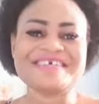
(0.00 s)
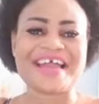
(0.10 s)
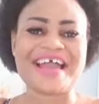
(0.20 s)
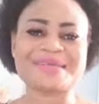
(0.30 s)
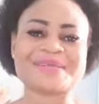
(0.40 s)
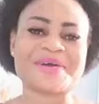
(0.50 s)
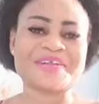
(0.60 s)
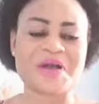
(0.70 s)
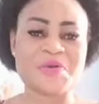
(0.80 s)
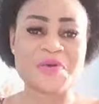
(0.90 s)
Guys, you
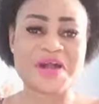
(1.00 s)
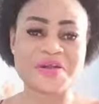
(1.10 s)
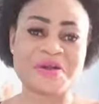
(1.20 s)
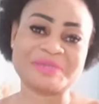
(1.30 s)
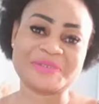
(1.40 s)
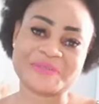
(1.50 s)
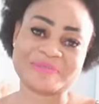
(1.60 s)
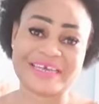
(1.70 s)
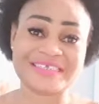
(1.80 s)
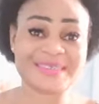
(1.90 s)
all are welcome to
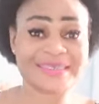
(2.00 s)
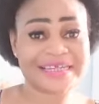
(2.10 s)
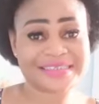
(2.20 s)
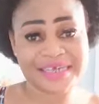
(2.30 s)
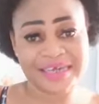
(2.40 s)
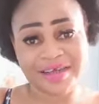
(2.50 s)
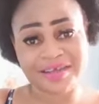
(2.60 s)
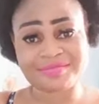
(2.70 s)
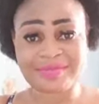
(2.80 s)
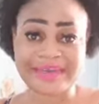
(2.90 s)
my
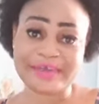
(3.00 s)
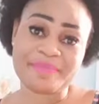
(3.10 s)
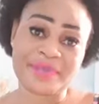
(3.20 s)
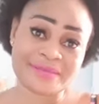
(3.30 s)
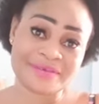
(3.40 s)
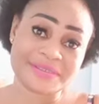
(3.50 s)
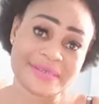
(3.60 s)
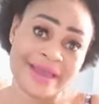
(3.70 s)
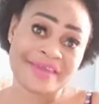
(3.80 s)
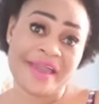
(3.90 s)
channel. My name is
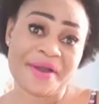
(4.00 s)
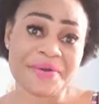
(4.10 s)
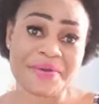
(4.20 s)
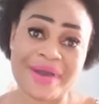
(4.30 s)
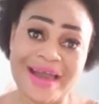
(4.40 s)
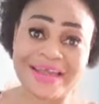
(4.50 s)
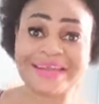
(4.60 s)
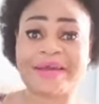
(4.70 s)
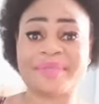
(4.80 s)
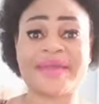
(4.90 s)
Rita Ayako
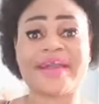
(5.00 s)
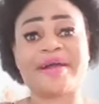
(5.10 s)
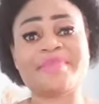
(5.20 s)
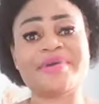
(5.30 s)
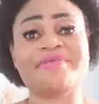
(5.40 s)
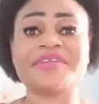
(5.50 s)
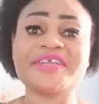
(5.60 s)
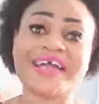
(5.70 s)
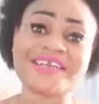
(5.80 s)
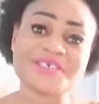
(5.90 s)
and I'm a
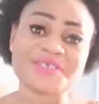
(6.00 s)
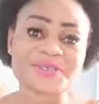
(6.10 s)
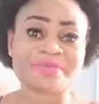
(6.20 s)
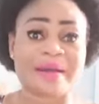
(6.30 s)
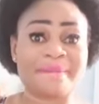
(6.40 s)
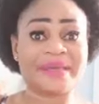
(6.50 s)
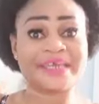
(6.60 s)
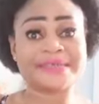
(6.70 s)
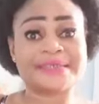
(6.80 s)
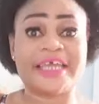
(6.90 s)
Cameroonian YouTuber
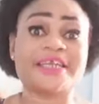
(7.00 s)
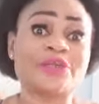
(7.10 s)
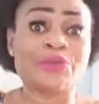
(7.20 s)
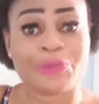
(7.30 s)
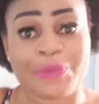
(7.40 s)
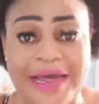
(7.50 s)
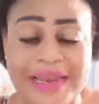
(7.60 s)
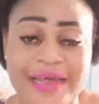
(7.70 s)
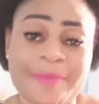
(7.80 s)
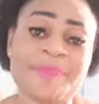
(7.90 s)
based in
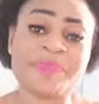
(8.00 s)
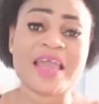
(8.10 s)
Douala.